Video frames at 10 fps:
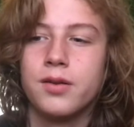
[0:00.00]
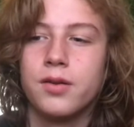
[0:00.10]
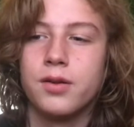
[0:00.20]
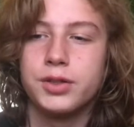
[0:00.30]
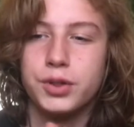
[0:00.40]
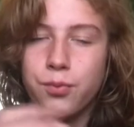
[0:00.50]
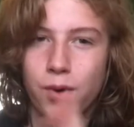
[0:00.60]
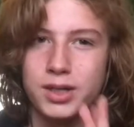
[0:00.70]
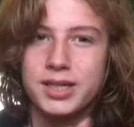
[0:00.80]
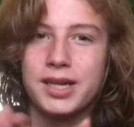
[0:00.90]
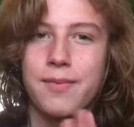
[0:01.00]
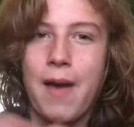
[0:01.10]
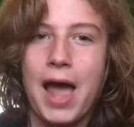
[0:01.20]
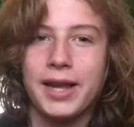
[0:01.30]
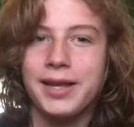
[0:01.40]
She wants to get
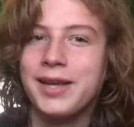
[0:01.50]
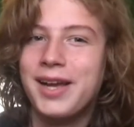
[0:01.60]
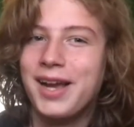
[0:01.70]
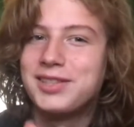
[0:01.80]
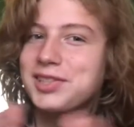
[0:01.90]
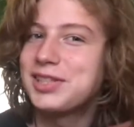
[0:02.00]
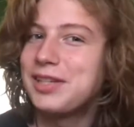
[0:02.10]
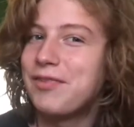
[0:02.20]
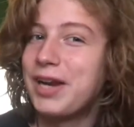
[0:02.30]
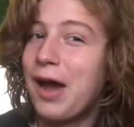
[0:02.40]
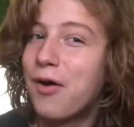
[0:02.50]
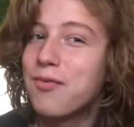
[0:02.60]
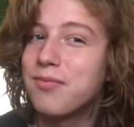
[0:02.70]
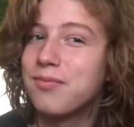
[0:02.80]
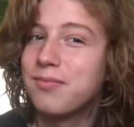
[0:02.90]
back. And she doesn't even
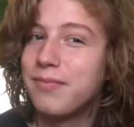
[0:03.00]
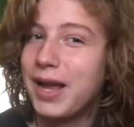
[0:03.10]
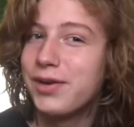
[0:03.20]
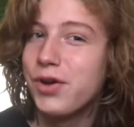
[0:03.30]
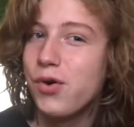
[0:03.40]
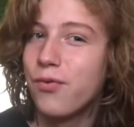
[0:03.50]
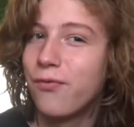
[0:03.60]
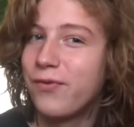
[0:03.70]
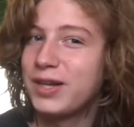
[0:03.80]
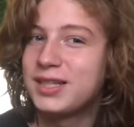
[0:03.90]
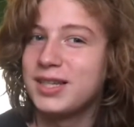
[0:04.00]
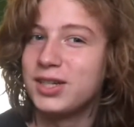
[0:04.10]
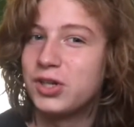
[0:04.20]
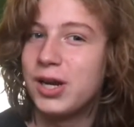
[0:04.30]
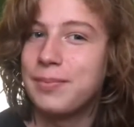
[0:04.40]
help Mando fix
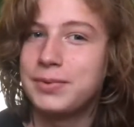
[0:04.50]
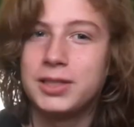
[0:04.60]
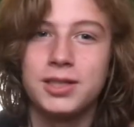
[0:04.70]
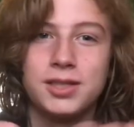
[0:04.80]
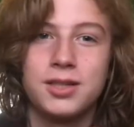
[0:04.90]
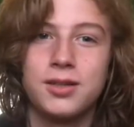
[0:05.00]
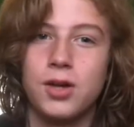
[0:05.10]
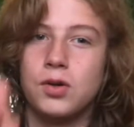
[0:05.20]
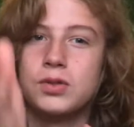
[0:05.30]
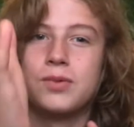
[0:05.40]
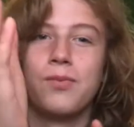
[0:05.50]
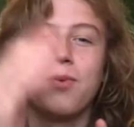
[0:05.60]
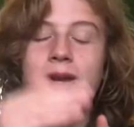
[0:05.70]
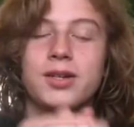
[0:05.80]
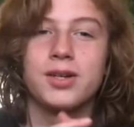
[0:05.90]
his ship. She just goes and
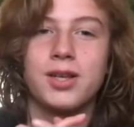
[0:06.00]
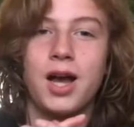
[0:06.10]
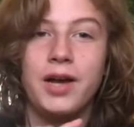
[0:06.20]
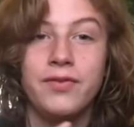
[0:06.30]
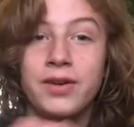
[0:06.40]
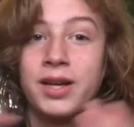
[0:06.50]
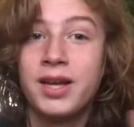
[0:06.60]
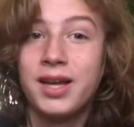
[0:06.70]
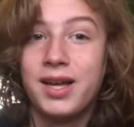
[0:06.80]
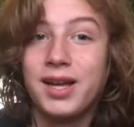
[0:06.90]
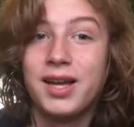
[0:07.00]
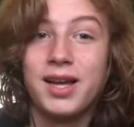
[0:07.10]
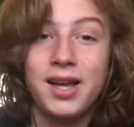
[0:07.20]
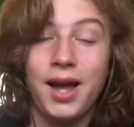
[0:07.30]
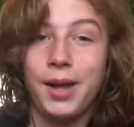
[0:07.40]
wanders off.
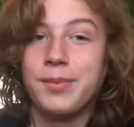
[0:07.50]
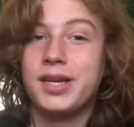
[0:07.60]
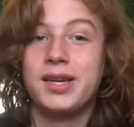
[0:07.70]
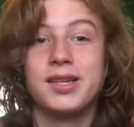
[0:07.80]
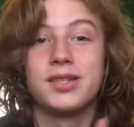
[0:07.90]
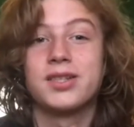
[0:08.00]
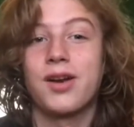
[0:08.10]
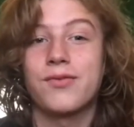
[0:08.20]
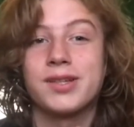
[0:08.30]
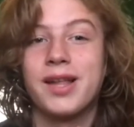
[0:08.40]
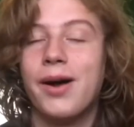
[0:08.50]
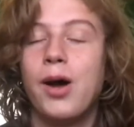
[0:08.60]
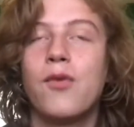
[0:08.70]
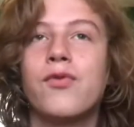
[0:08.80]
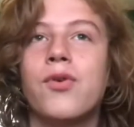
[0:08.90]
I mean, she's not really that
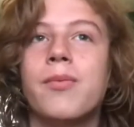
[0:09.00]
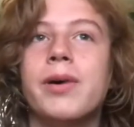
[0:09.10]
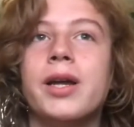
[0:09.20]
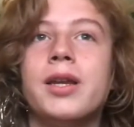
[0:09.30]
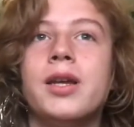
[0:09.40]
helpful, but